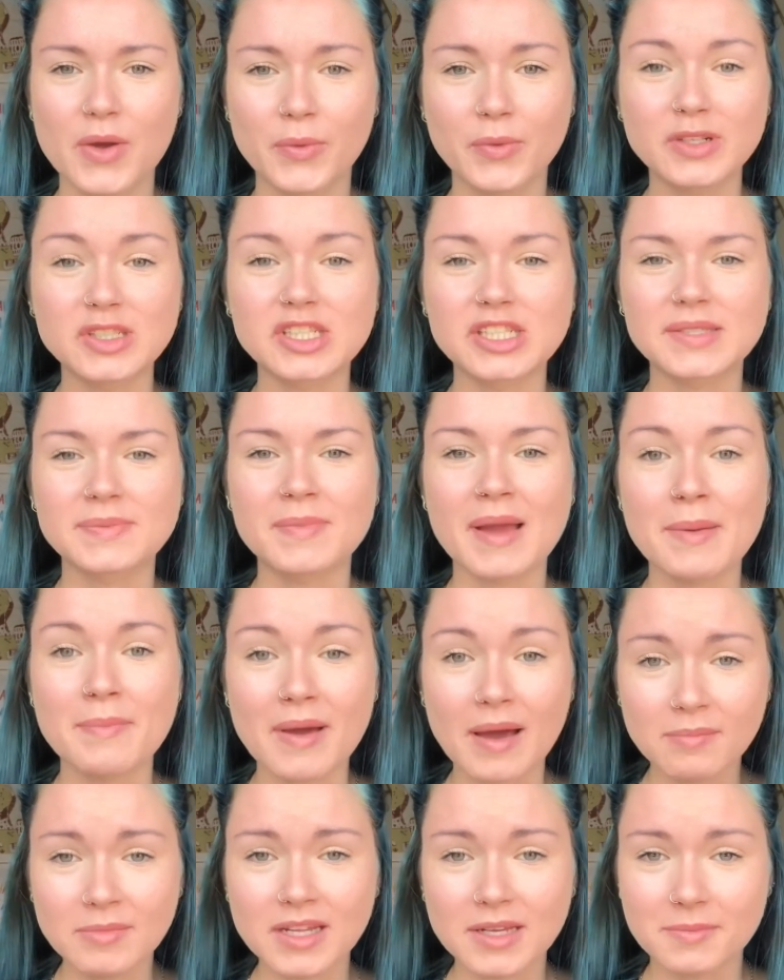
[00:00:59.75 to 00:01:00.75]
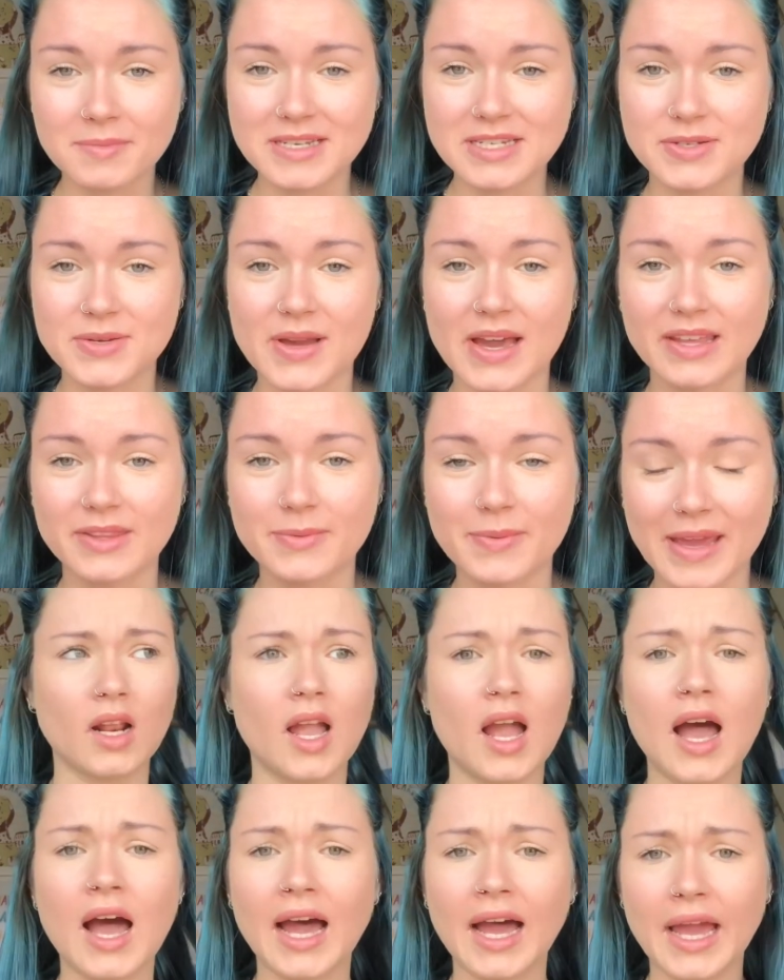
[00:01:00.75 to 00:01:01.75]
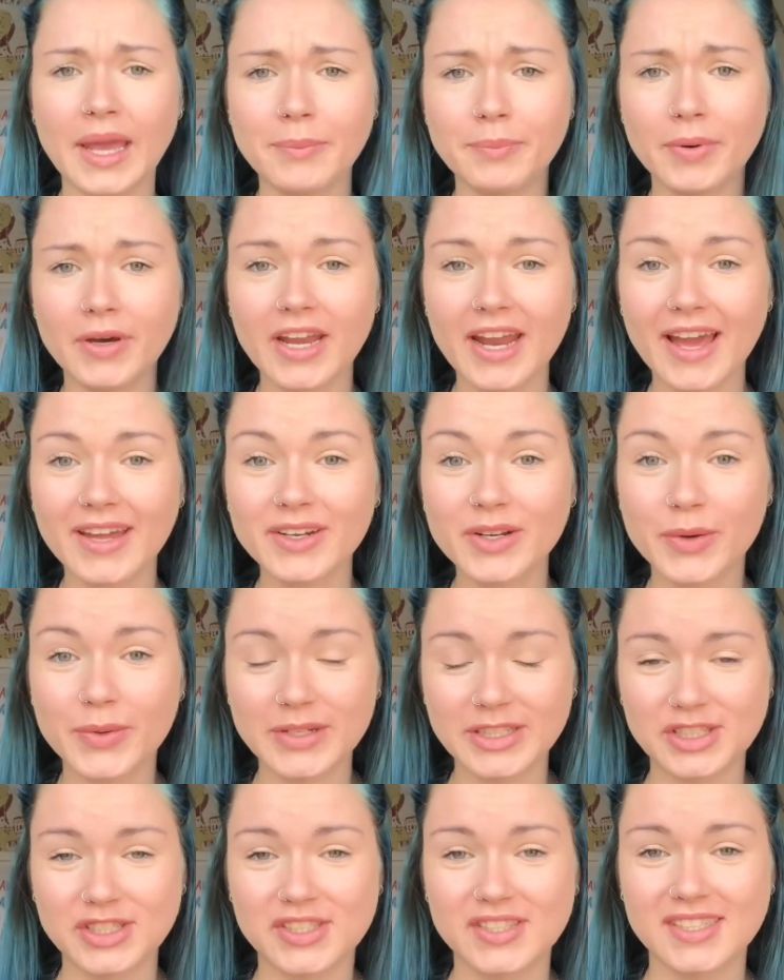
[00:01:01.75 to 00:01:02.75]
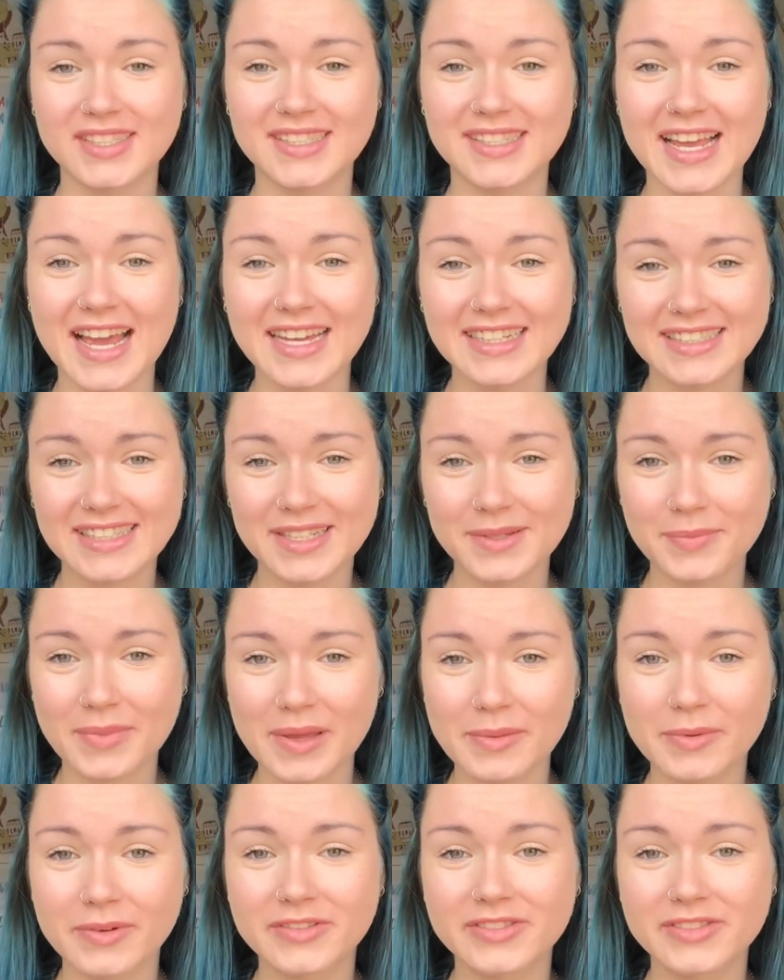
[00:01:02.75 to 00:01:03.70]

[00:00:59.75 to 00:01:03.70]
which is my public mental health page. I put out a question just asking people for